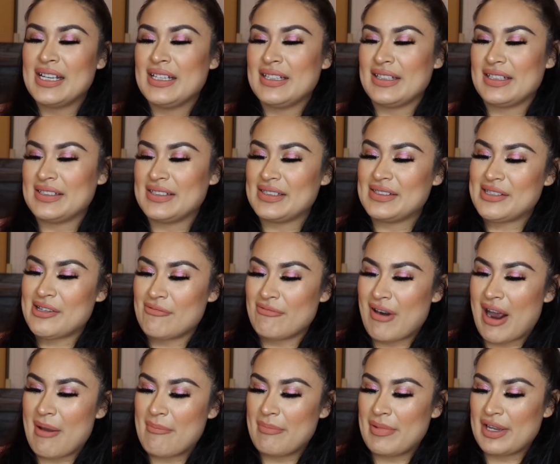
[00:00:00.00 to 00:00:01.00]
This is the
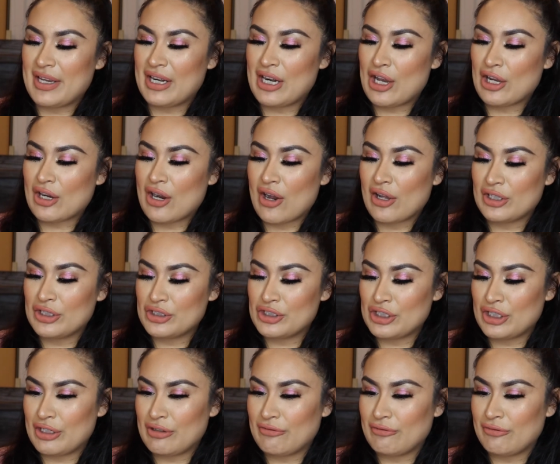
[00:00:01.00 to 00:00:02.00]
Rapid
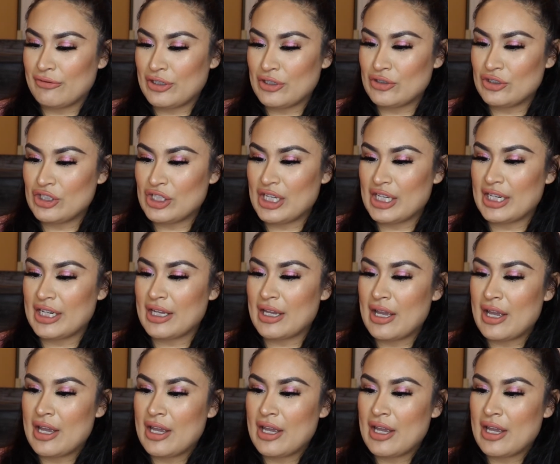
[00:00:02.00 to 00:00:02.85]
Collagen Infusion.